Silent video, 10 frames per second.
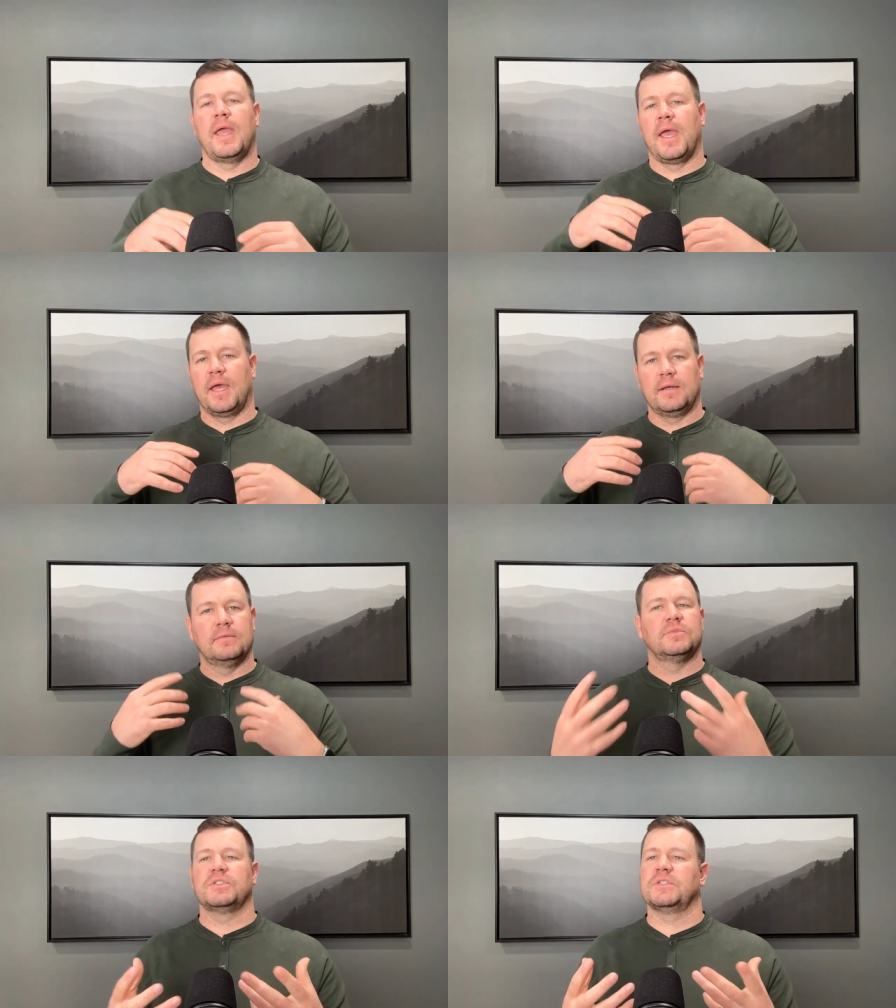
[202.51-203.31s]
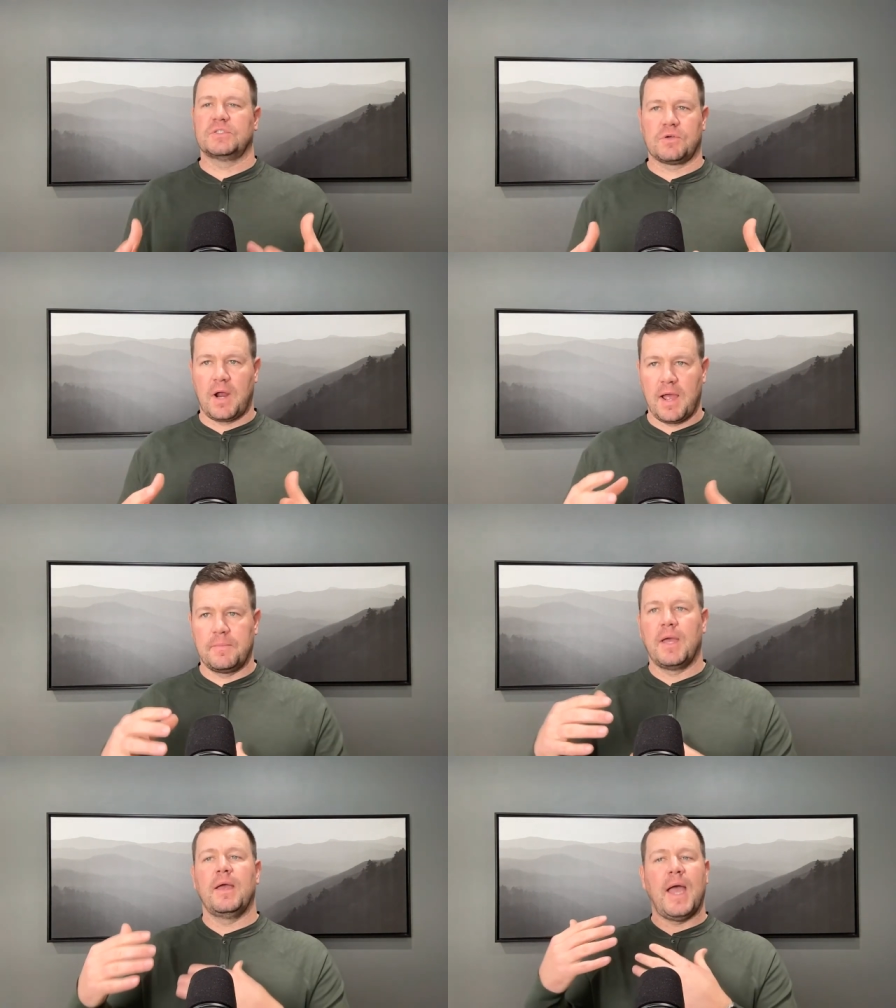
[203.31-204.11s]
and just
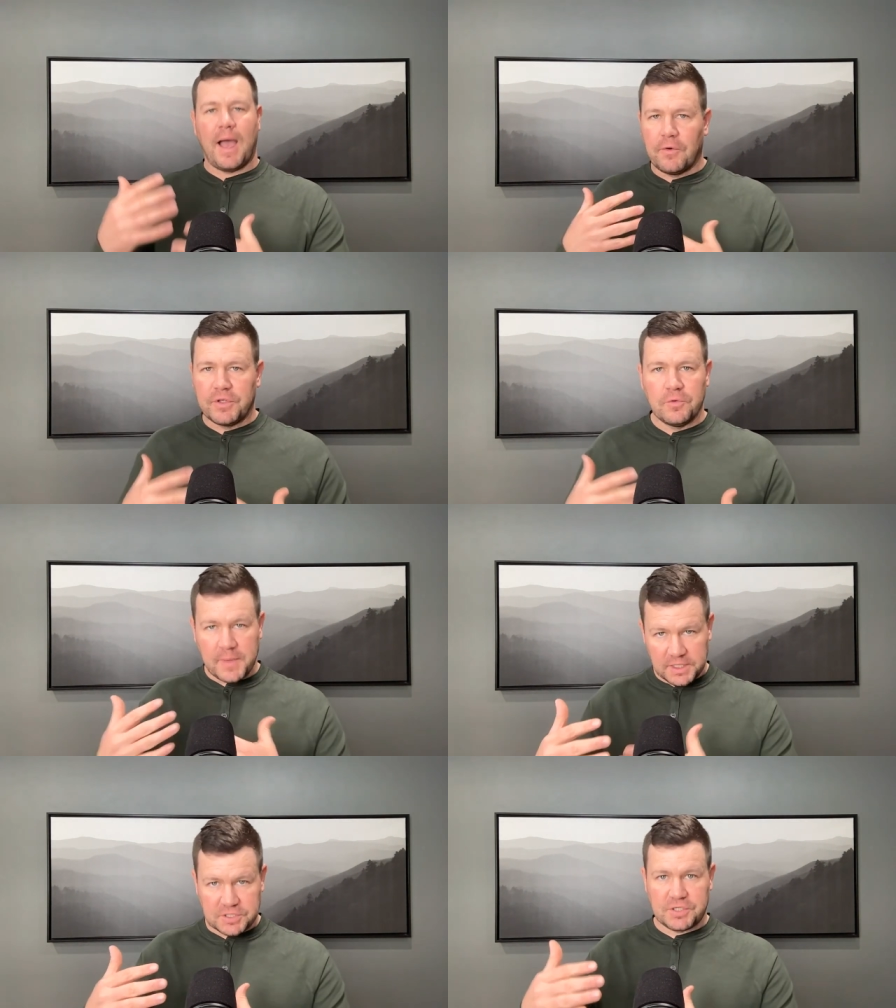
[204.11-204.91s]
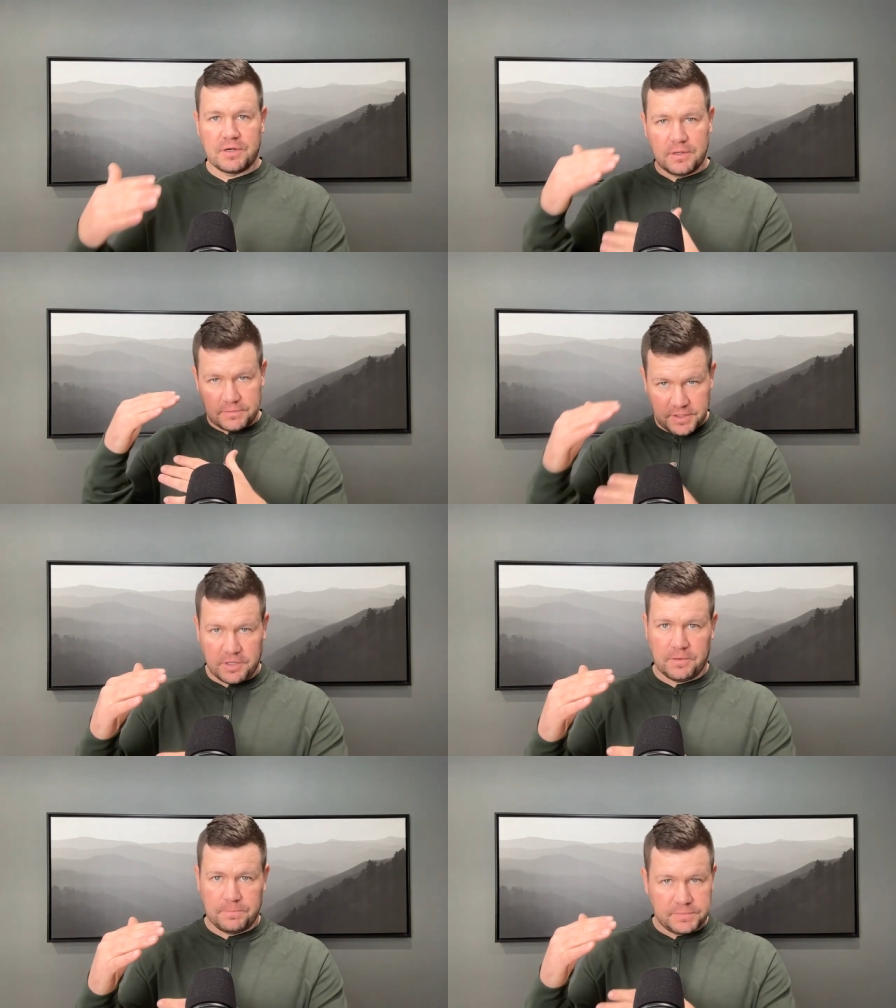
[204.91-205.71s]
describe how you make sure that
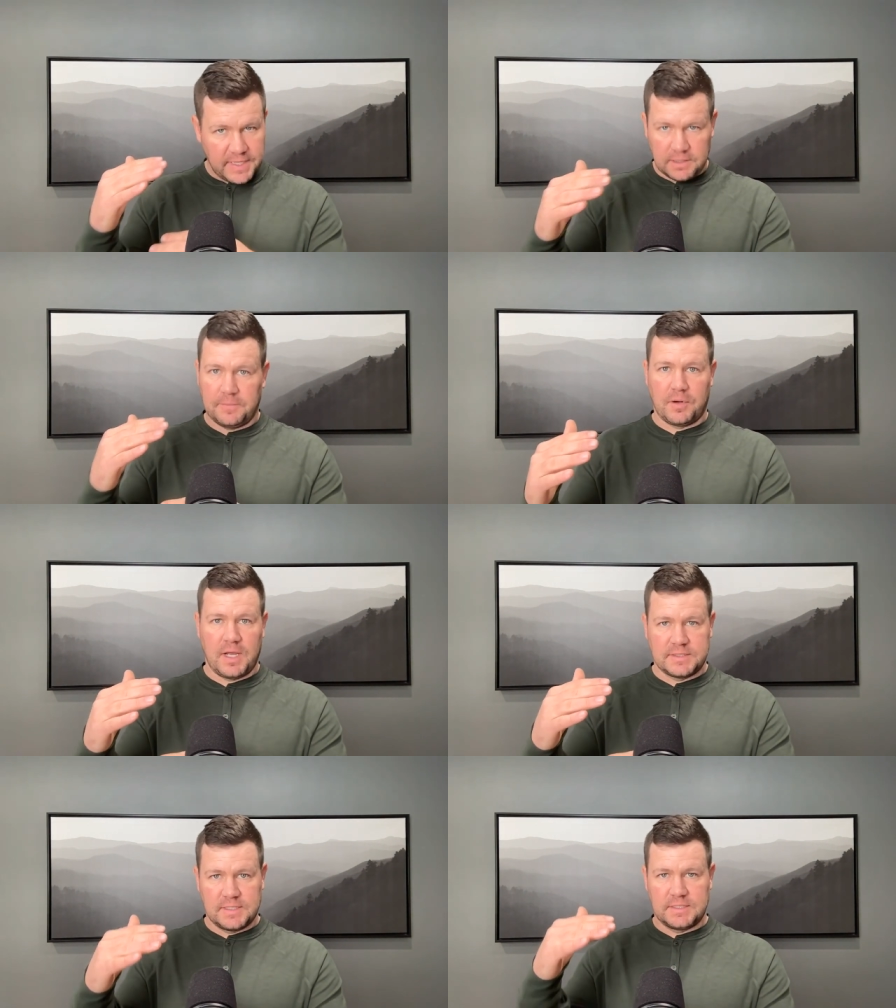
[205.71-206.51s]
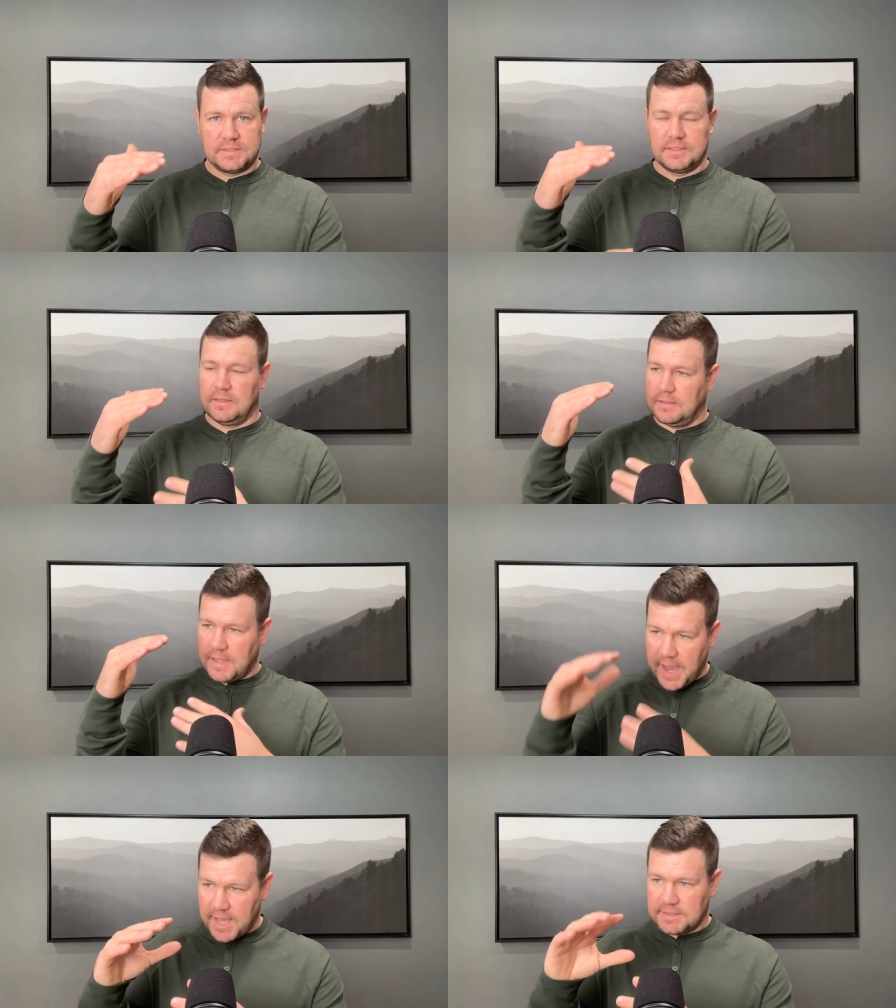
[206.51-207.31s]
your daily process
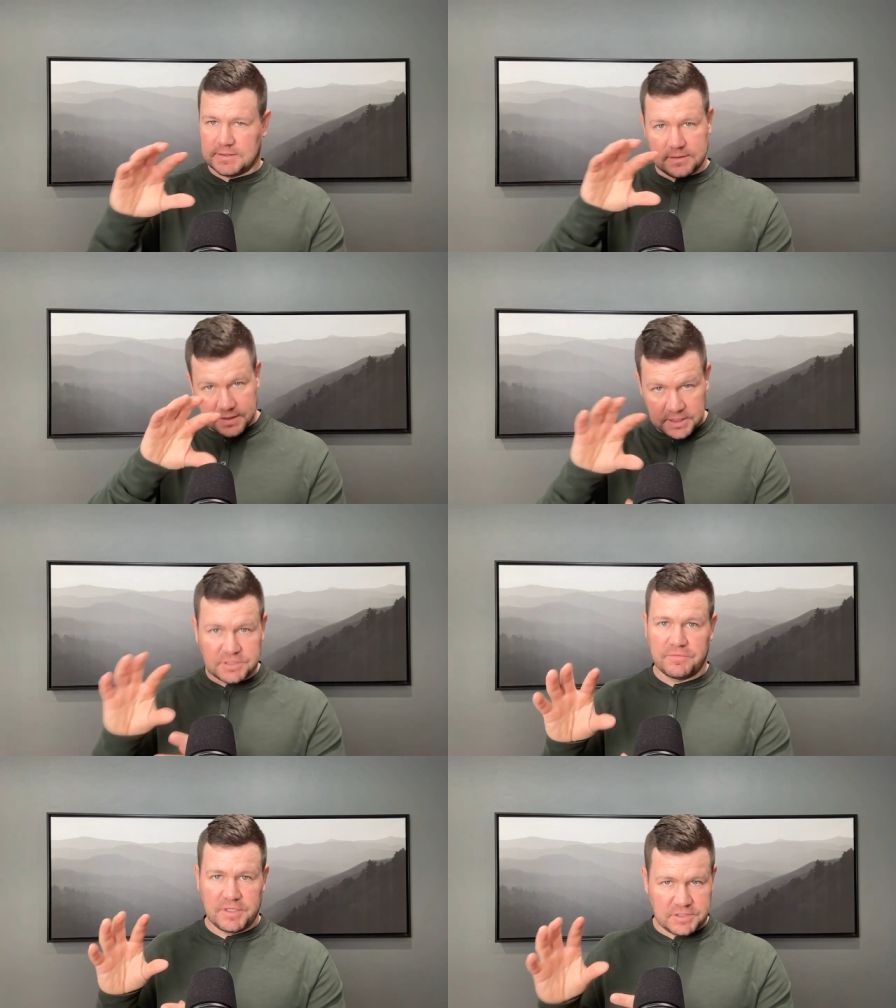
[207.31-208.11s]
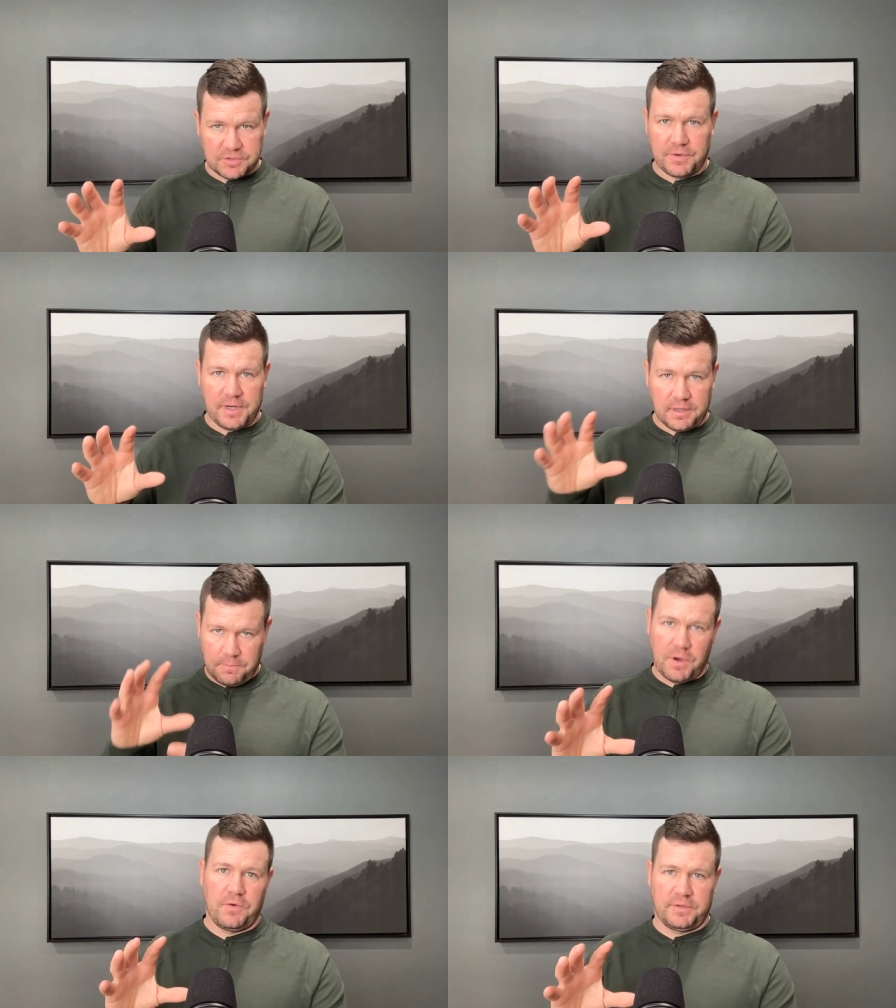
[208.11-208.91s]
has each of these three
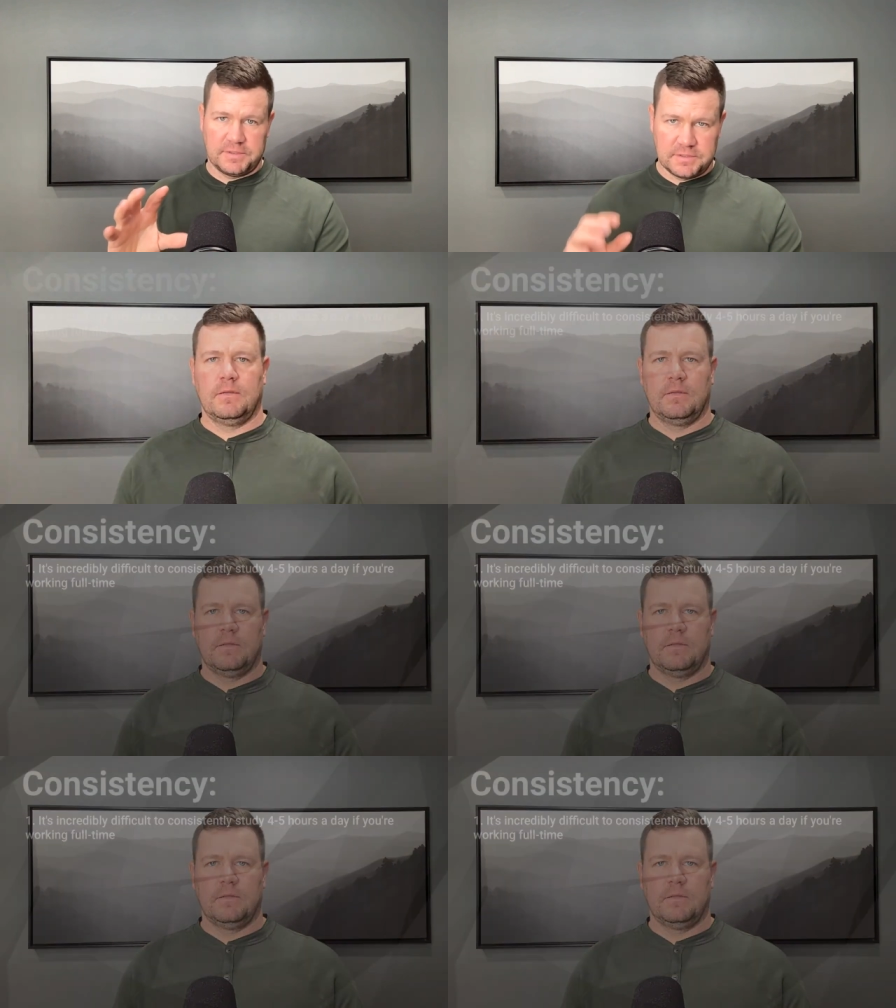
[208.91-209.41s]
components.